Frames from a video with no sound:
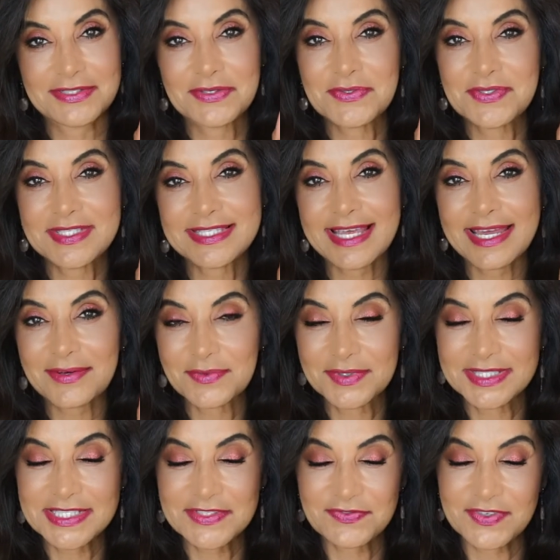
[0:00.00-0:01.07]
so sad
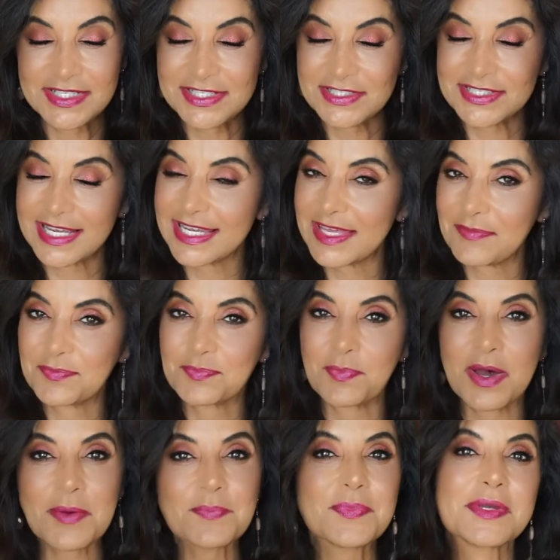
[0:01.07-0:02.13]
when this finished. I kept
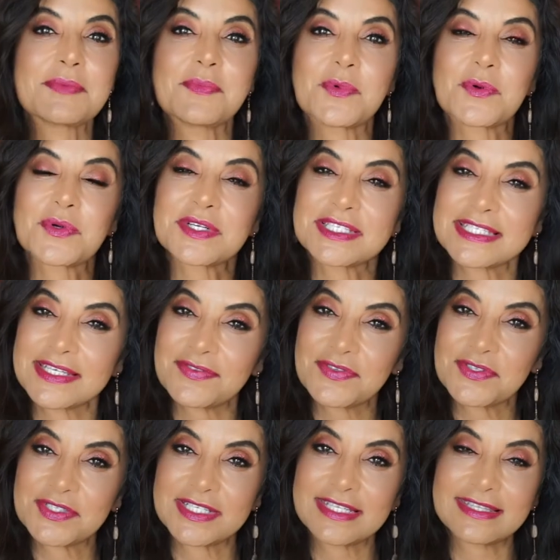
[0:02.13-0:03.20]
pumping more to see if
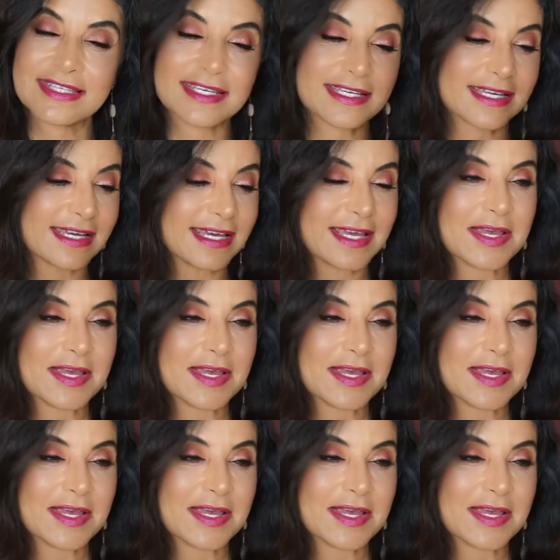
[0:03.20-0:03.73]
there's anything